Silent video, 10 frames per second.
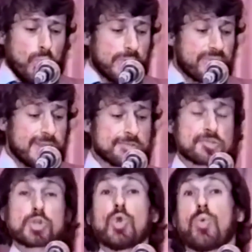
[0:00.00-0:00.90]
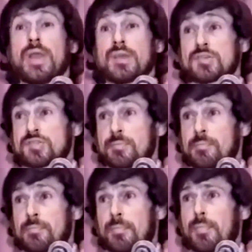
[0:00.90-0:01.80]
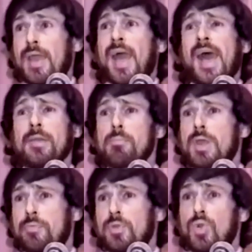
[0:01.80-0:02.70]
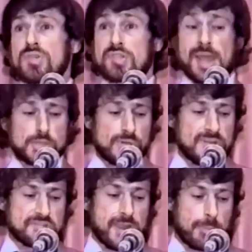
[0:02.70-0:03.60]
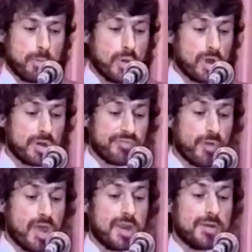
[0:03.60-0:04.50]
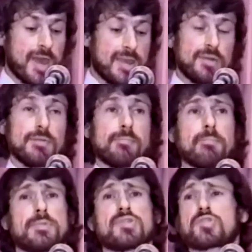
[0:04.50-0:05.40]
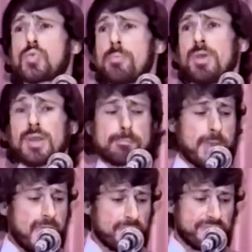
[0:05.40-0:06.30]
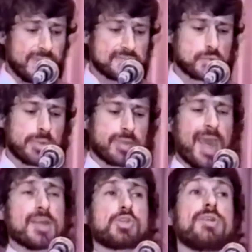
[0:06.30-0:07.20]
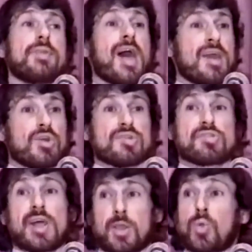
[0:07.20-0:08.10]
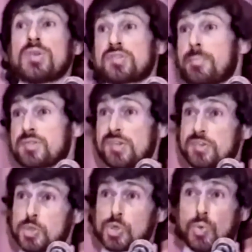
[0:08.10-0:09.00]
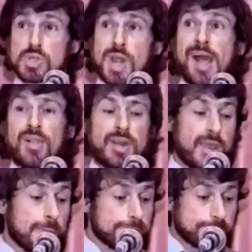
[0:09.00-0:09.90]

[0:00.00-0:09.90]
Within two weeks, they had me at the Los Angeles airport on a Friday night distributing pamphlets with catchy titles like Christmas is a Jewish holiday.